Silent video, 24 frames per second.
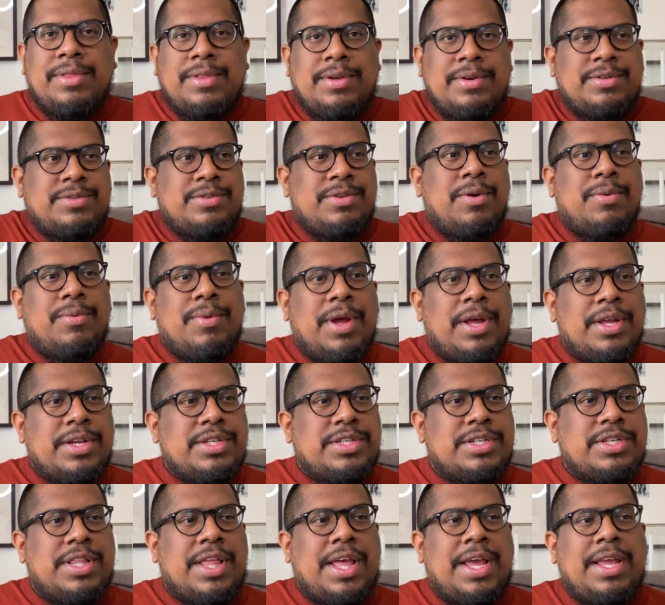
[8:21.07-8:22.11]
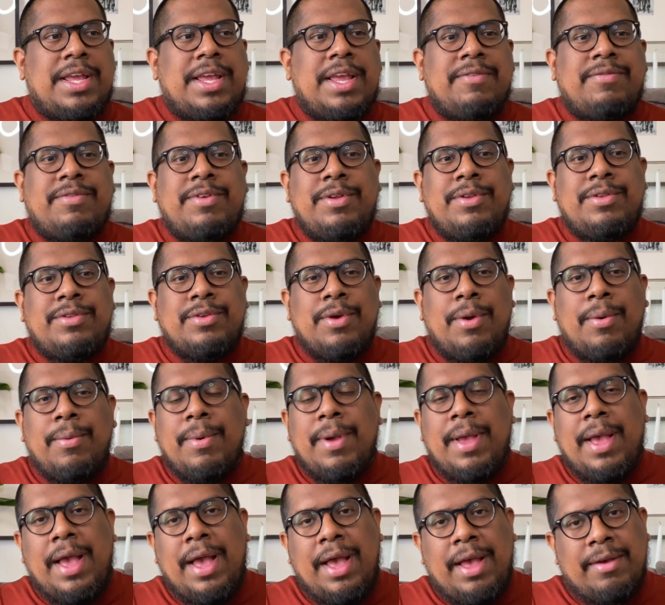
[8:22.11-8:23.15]
There's no rush. Like, if you don't
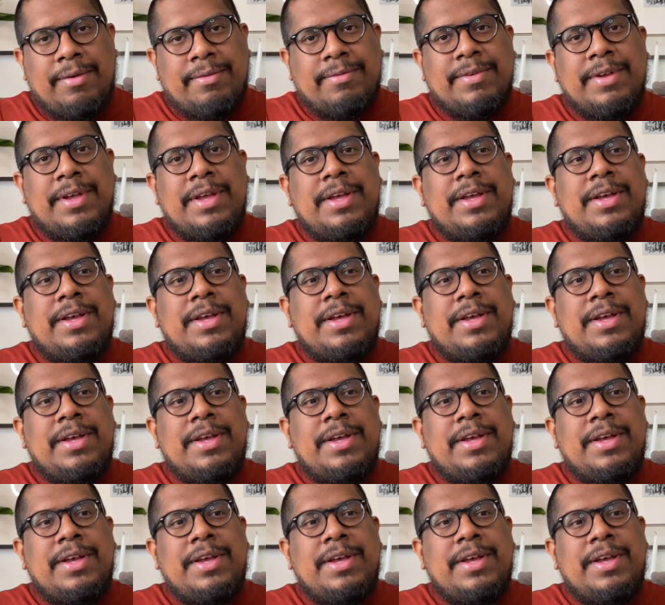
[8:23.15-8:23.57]
have